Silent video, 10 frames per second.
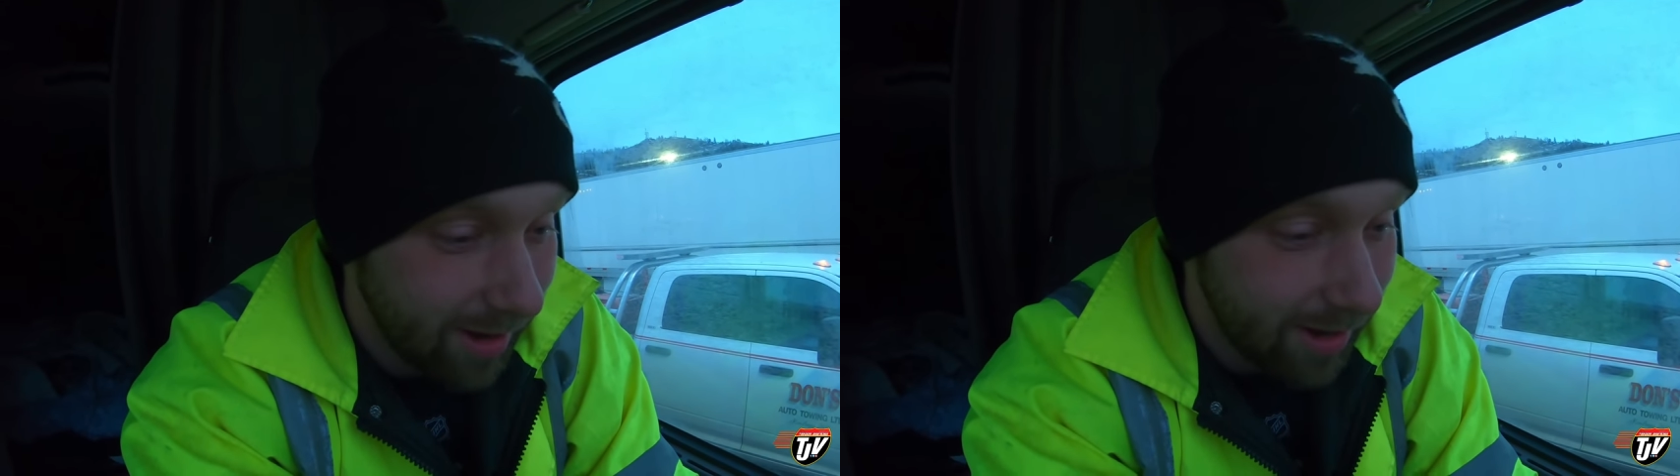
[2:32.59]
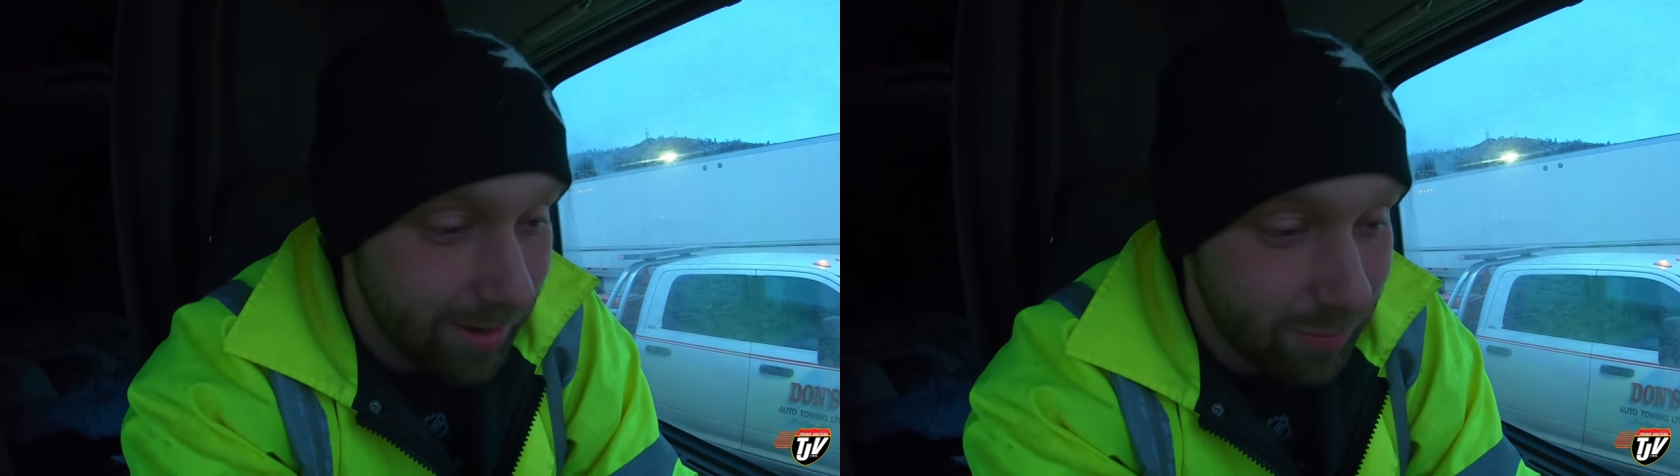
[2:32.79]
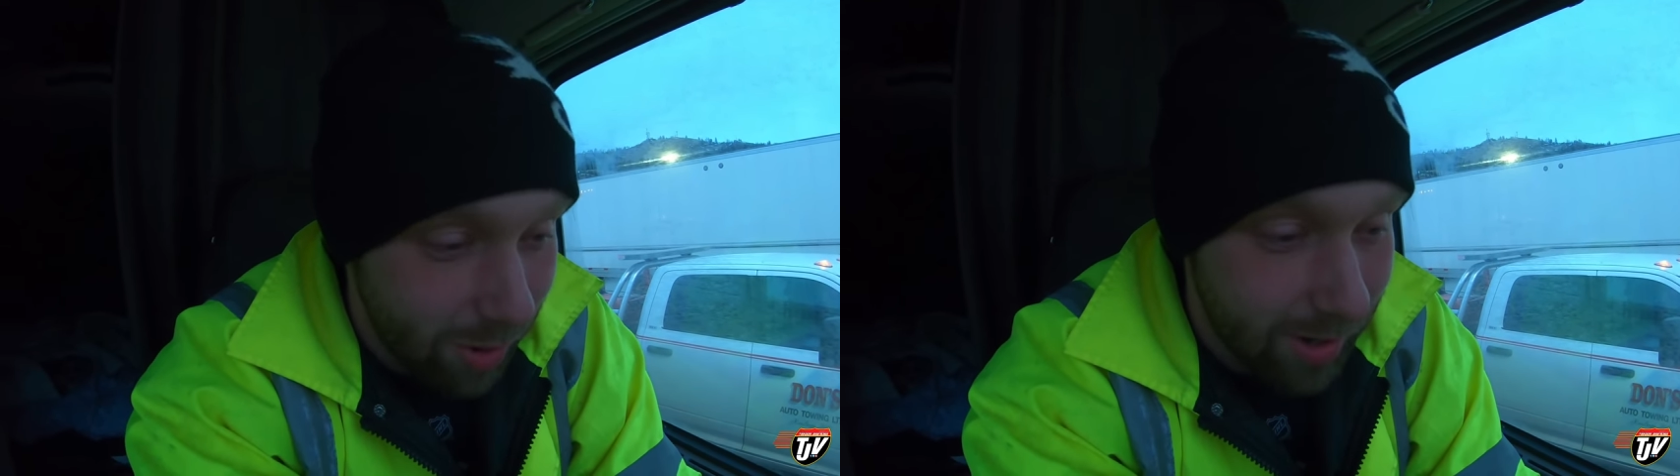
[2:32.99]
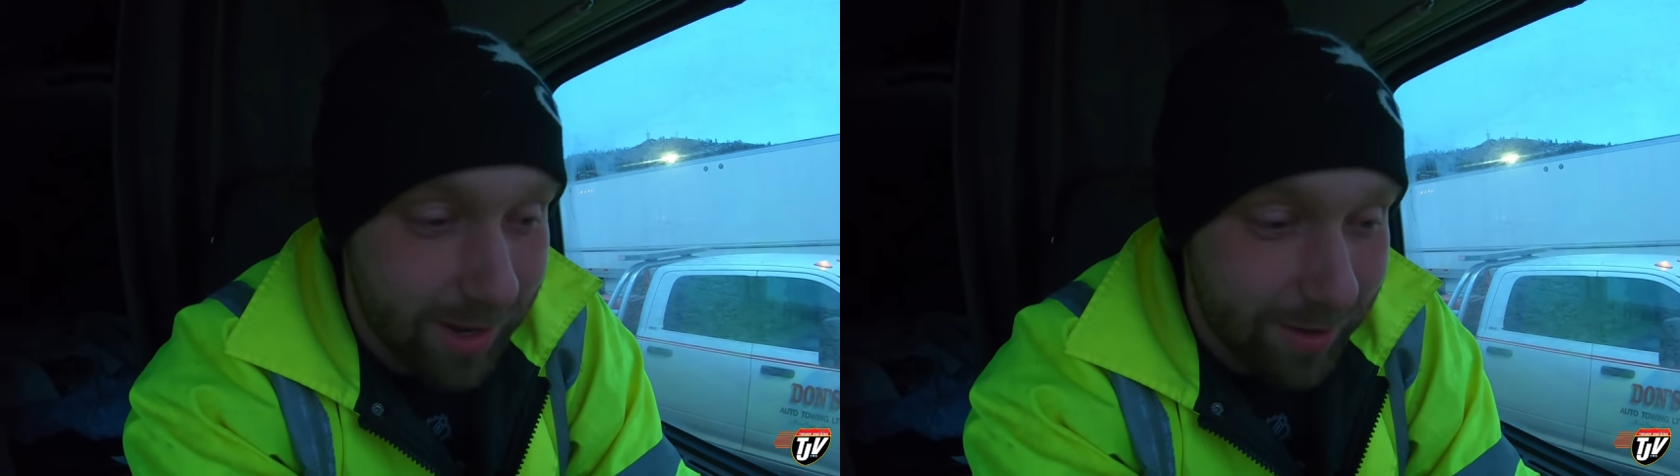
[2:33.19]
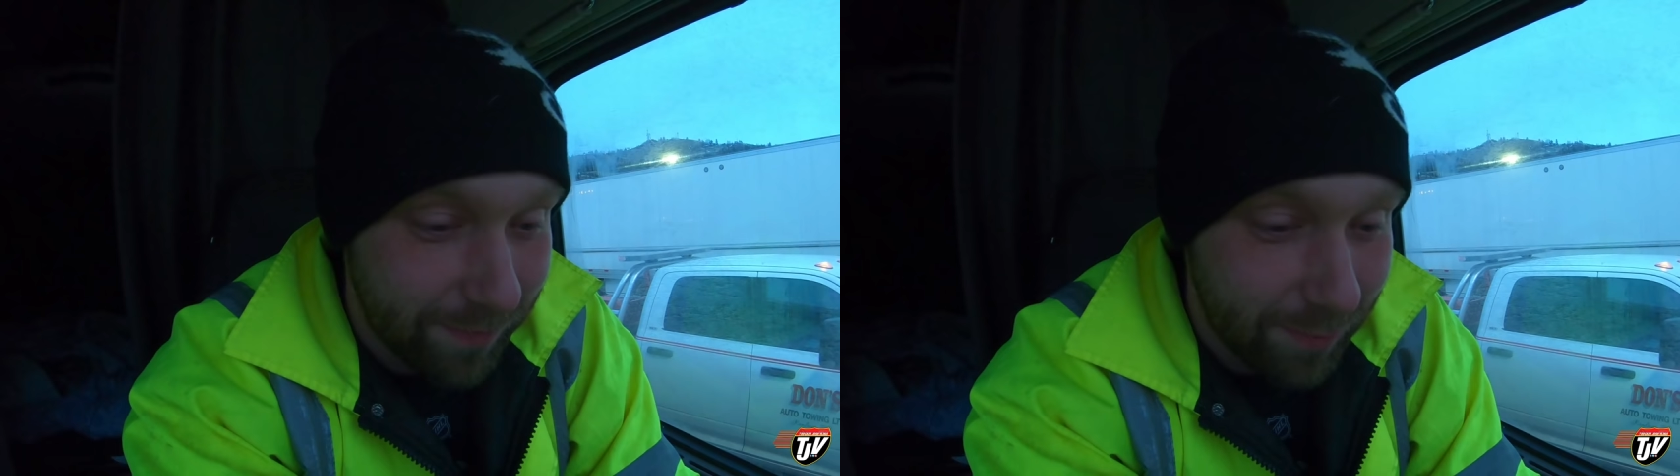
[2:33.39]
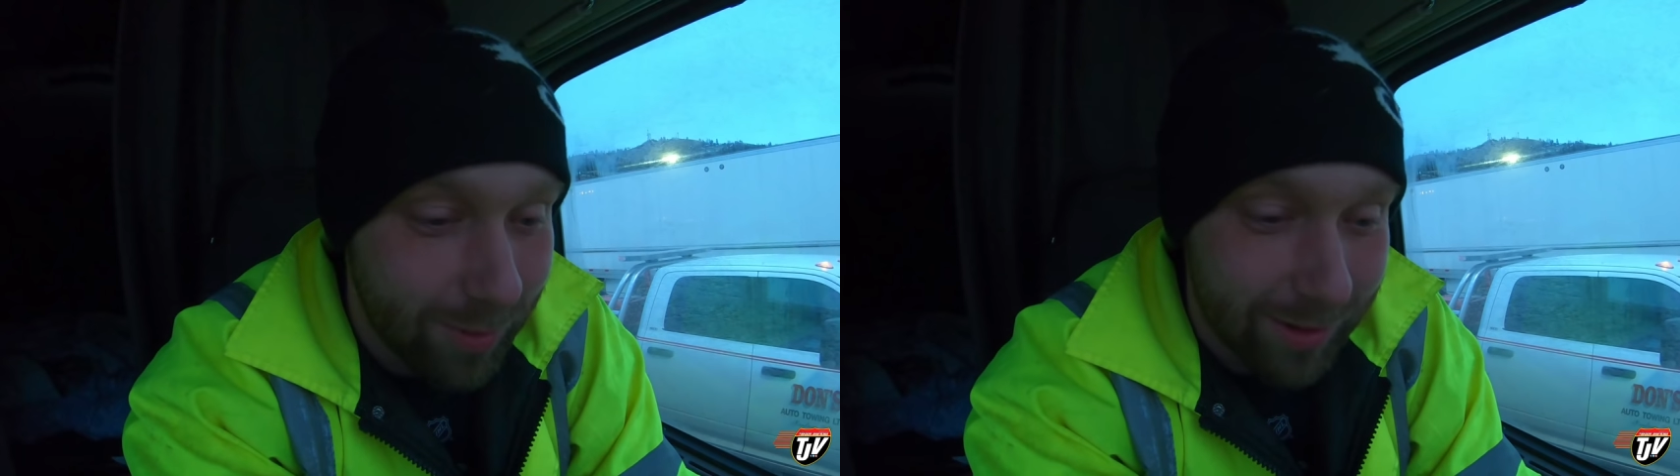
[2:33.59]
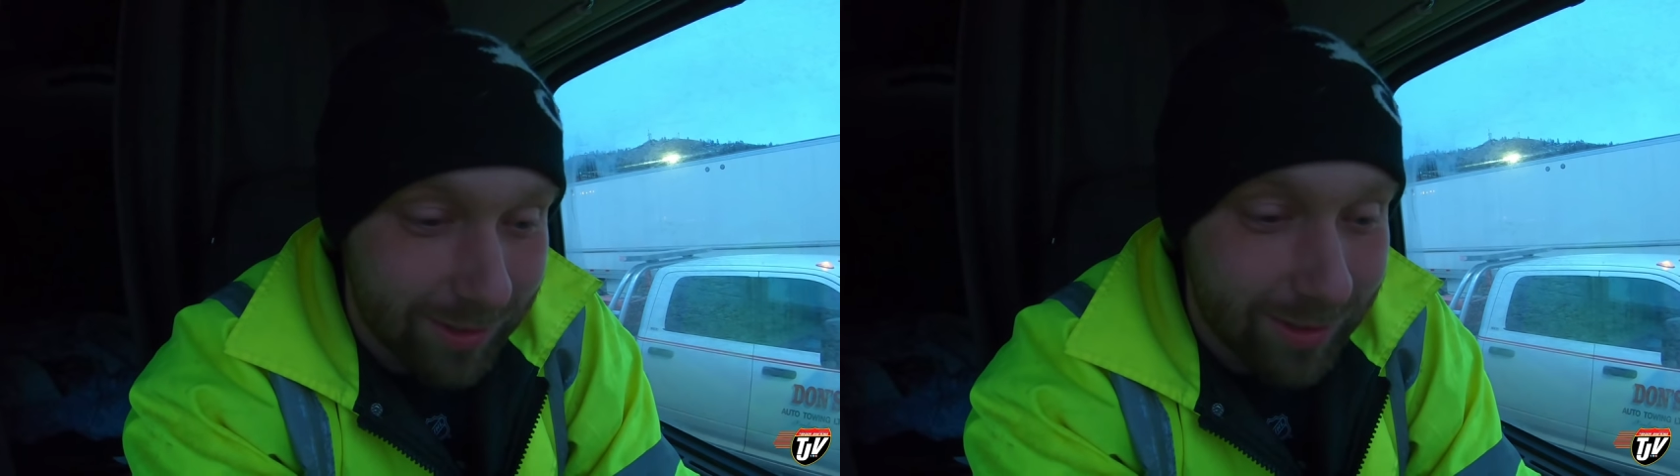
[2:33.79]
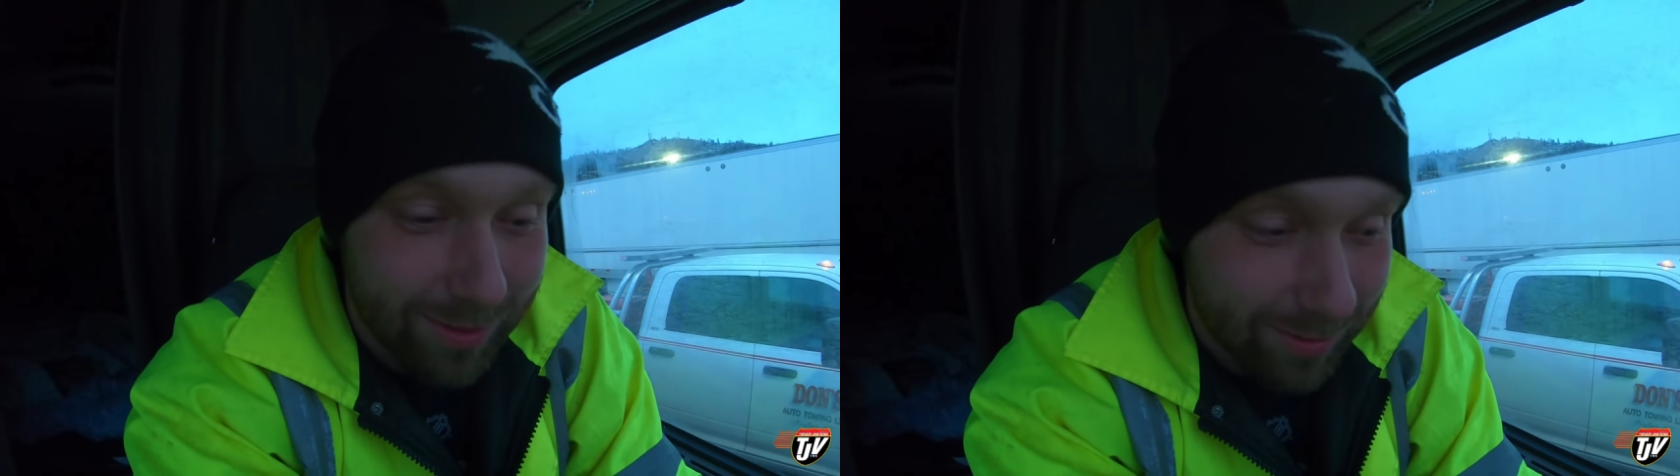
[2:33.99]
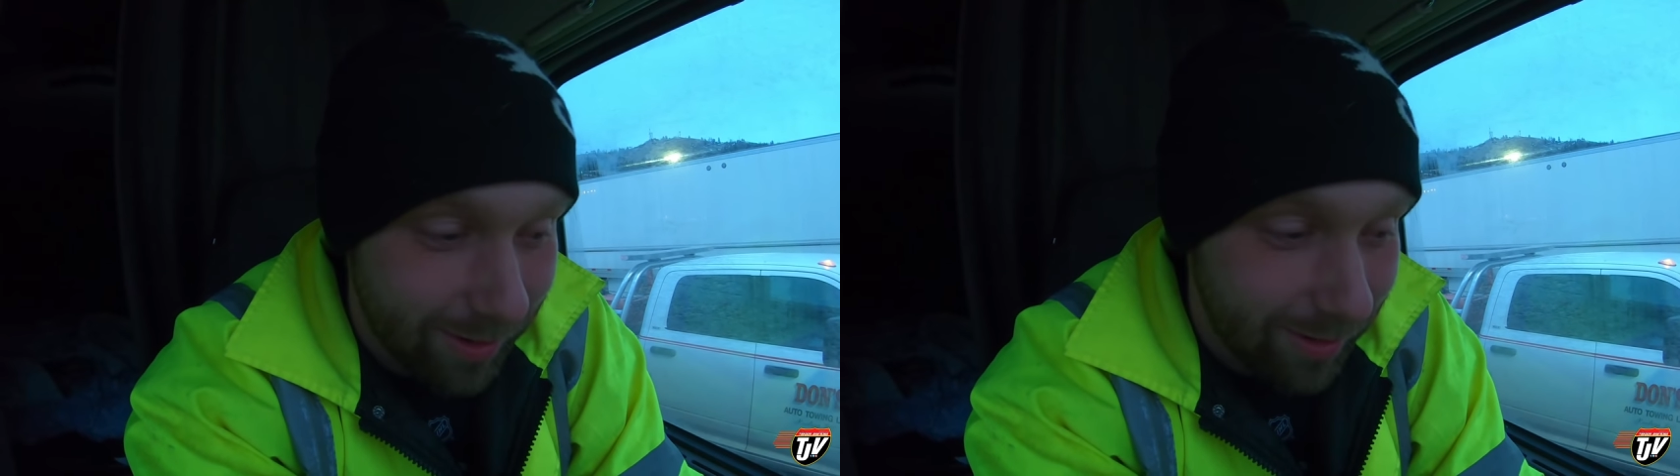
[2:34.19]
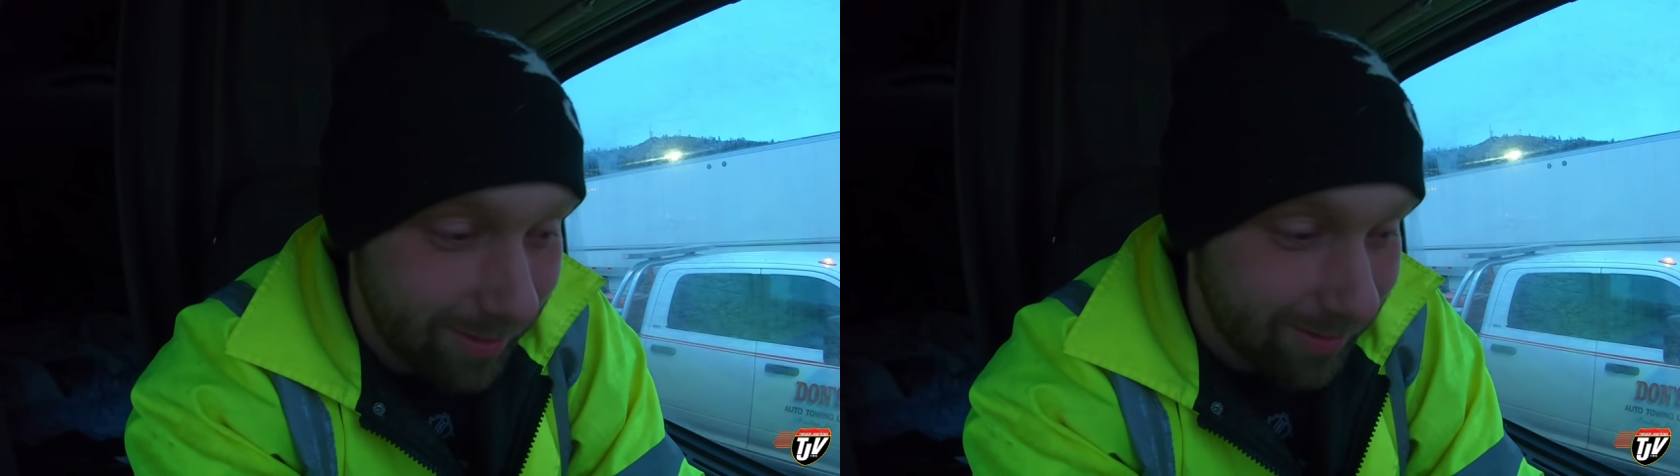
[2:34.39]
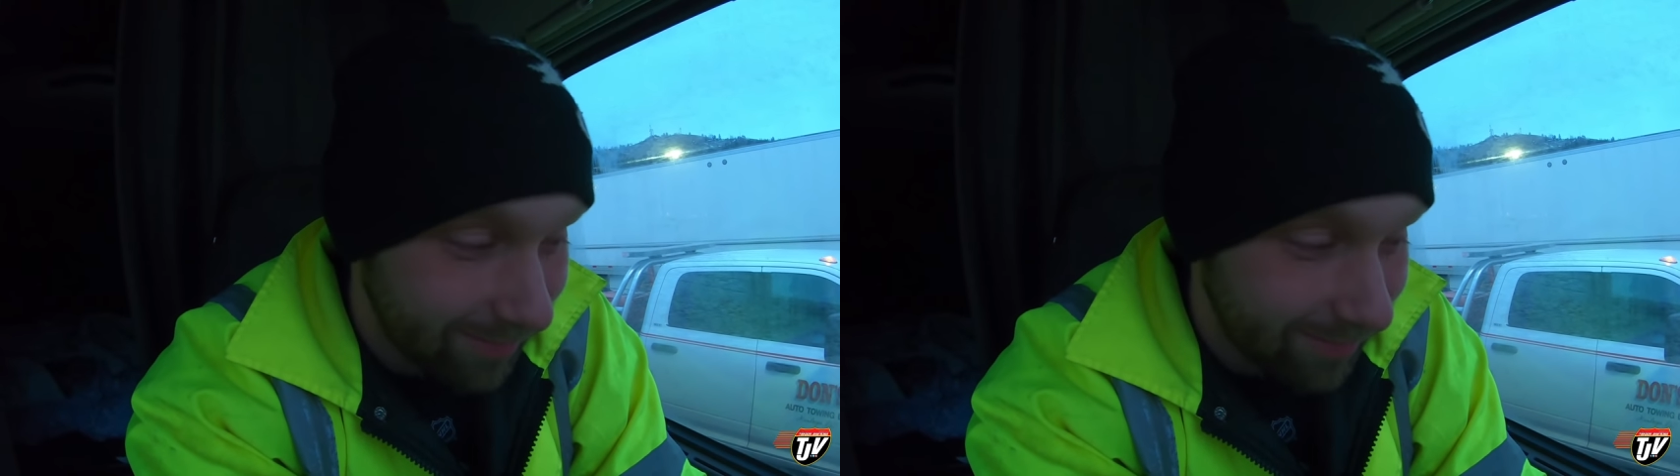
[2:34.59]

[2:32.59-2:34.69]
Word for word: I didn't want to give him work to do though.